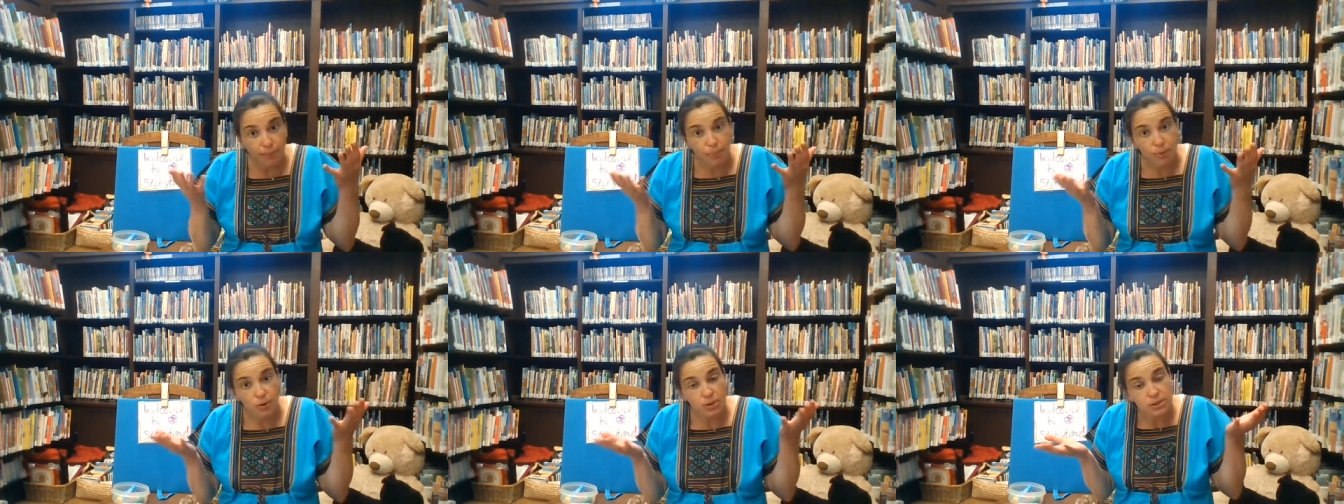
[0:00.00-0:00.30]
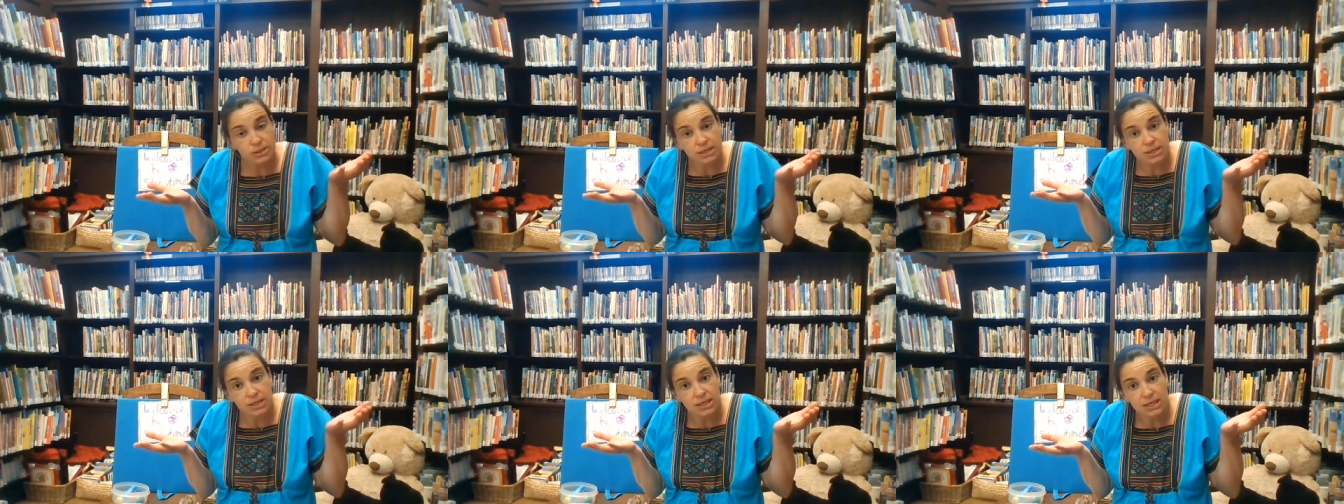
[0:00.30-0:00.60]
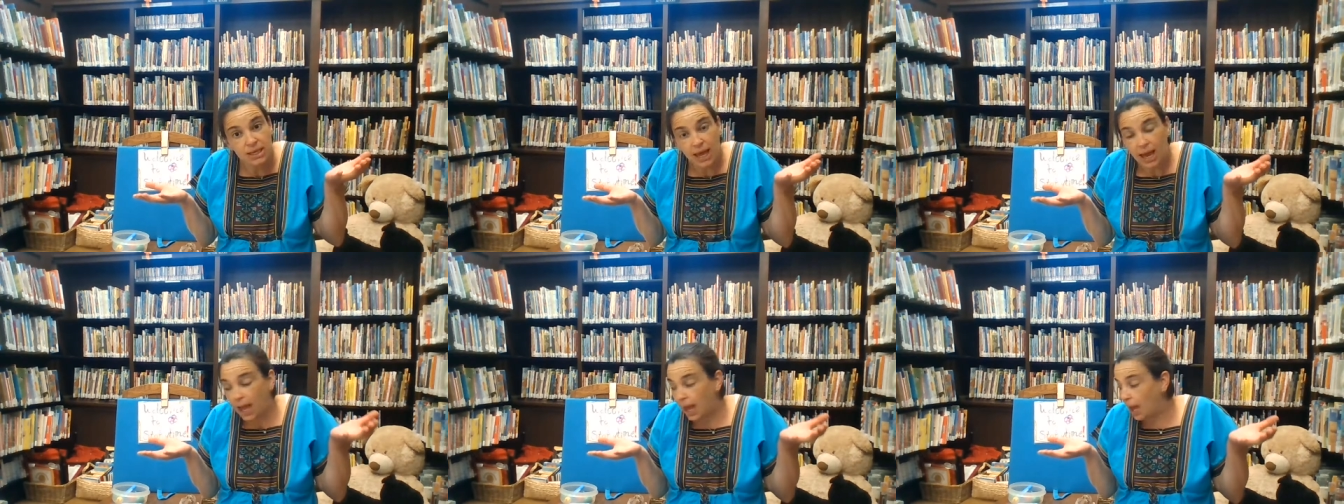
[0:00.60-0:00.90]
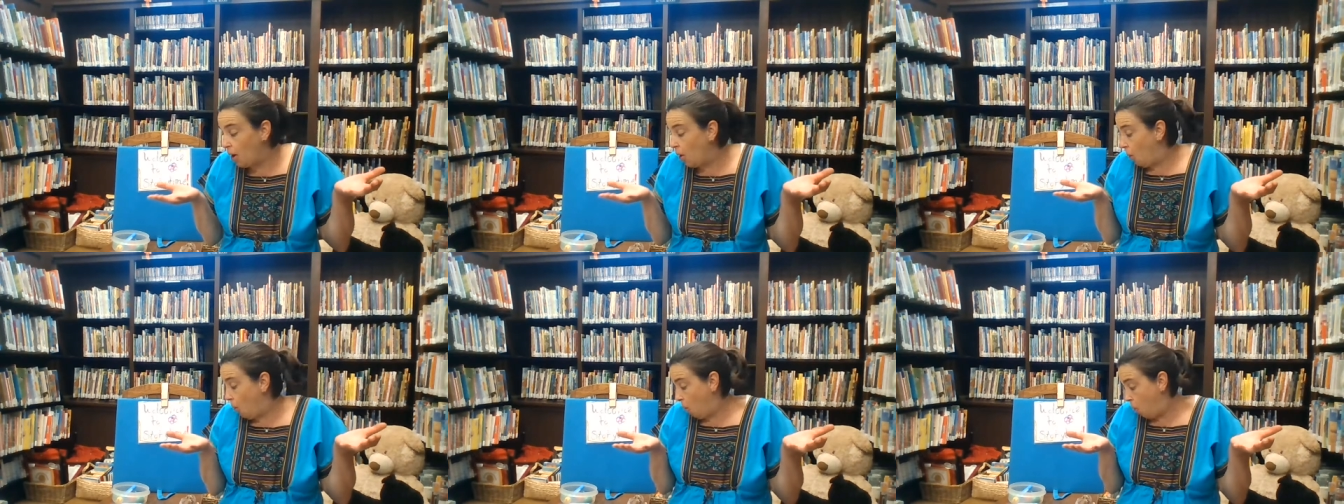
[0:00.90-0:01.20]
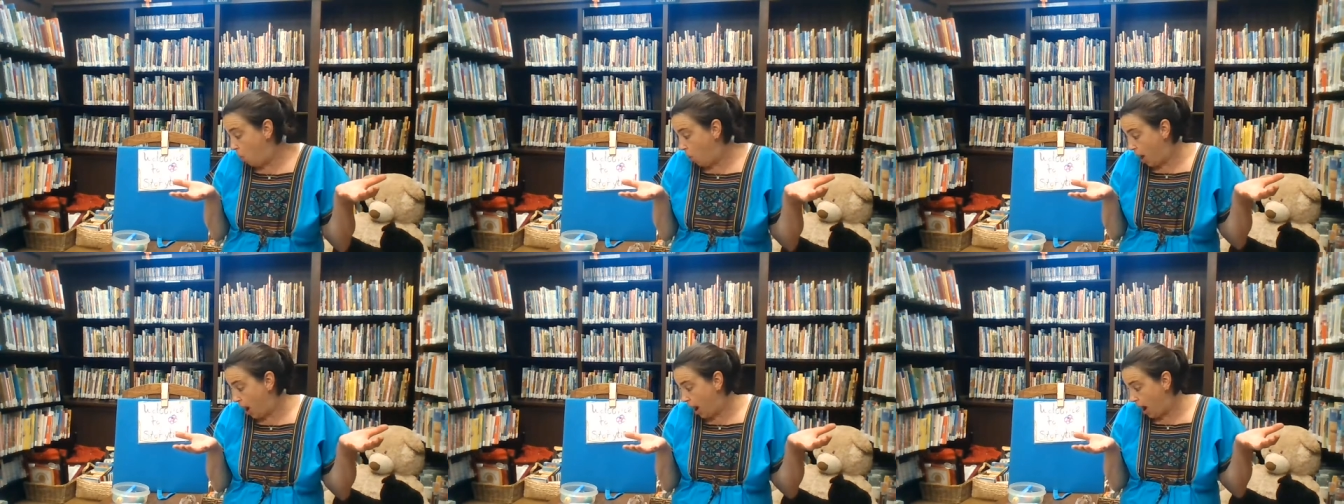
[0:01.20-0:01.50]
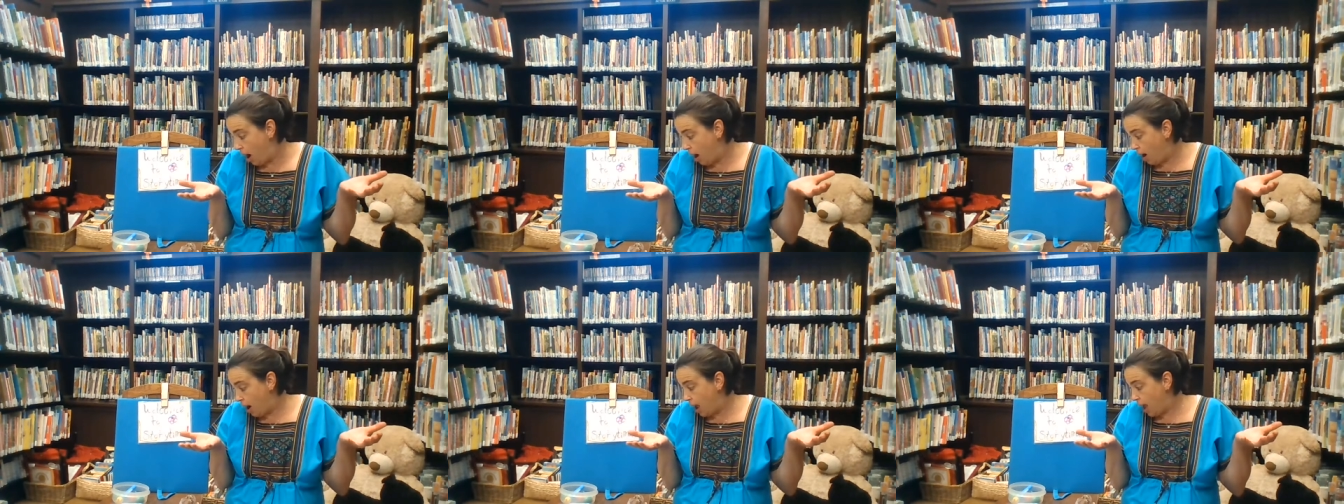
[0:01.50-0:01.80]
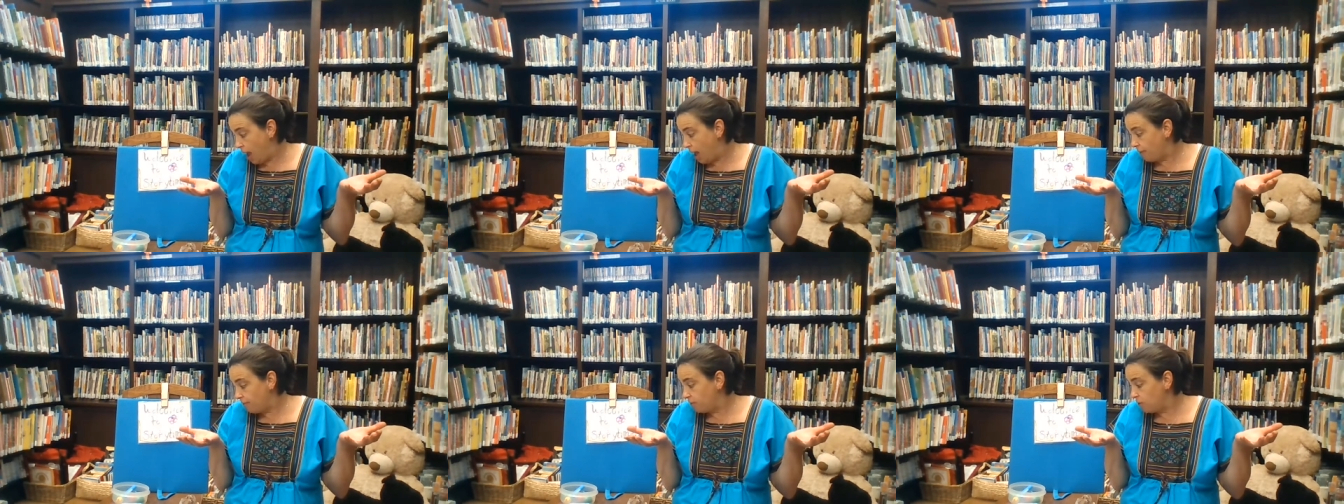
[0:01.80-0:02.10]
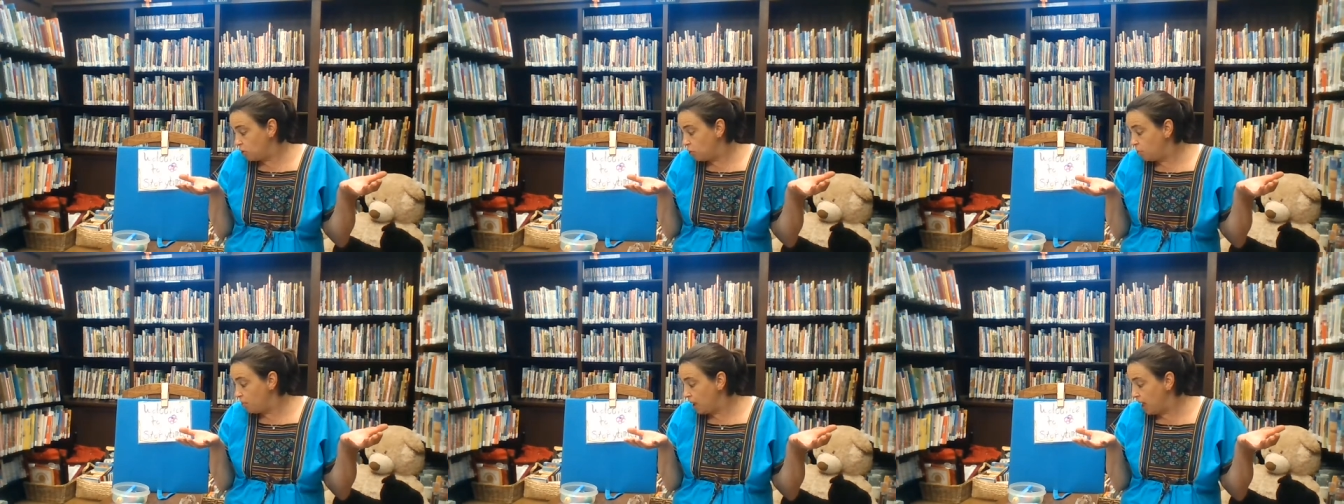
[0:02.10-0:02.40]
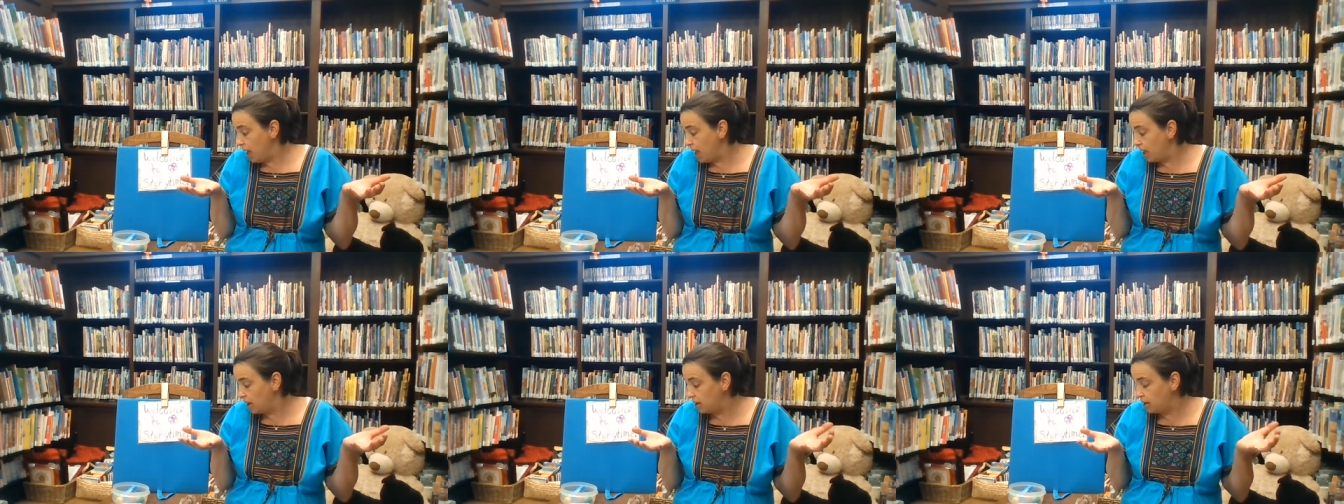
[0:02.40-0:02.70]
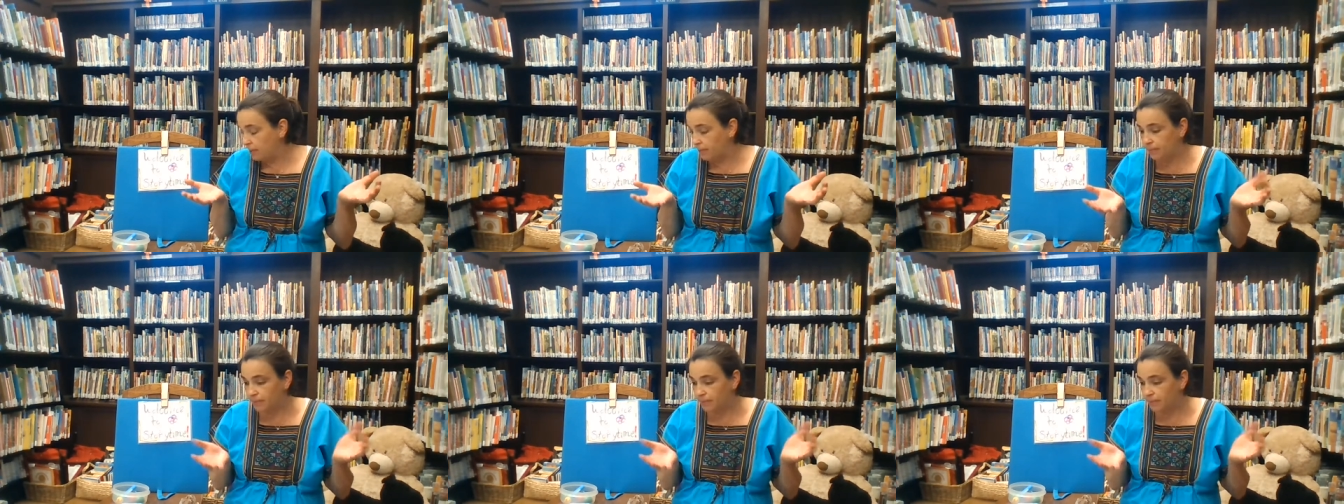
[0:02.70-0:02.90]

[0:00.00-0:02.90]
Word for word: Pussycat, where have you been?